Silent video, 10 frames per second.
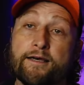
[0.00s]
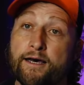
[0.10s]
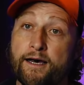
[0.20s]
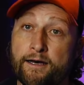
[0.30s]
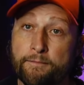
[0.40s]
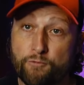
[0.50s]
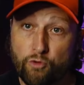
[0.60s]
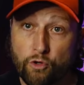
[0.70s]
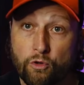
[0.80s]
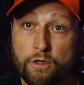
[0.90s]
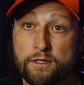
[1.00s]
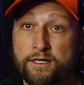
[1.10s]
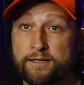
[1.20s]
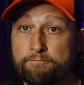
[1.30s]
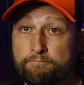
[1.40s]
rule
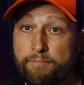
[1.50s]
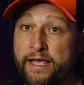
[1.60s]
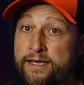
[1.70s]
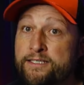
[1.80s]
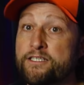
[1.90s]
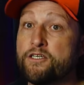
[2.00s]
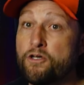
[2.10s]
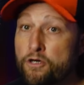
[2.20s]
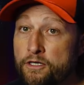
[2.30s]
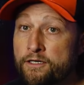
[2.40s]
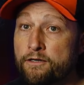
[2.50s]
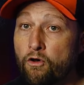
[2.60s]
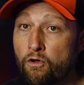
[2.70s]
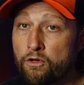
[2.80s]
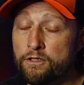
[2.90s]
that banks couldn't
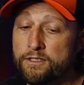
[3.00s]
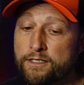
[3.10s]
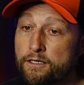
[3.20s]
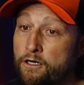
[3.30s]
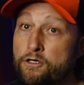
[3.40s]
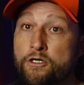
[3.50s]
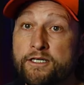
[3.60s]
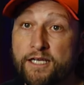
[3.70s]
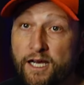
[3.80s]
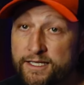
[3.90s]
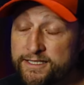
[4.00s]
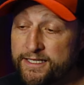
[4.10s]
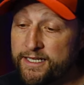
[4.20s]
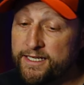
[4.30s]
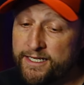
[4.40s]
hold or couldn't
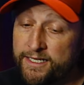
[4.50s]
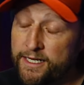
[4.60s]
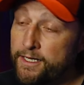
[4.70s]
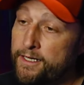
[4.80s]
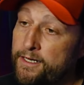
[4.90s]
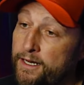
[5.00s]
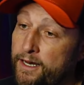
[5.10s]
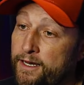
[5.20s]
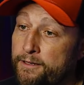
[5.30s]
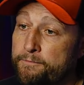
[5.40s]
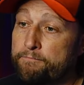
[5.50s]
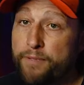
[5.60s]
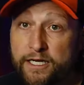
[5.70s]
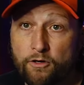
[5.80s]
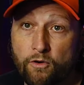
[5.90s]
custody
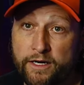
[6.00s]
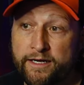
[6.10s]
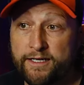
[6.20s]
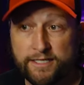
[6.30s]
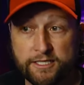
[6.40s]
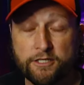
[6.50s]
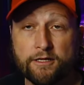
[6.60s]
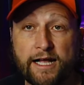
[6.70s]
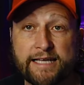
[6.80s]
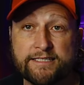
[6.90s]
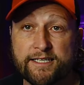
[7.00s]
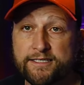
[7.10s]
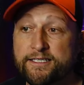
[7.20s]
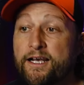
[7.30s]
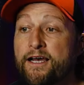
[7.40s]
Bitcoin and digital assets.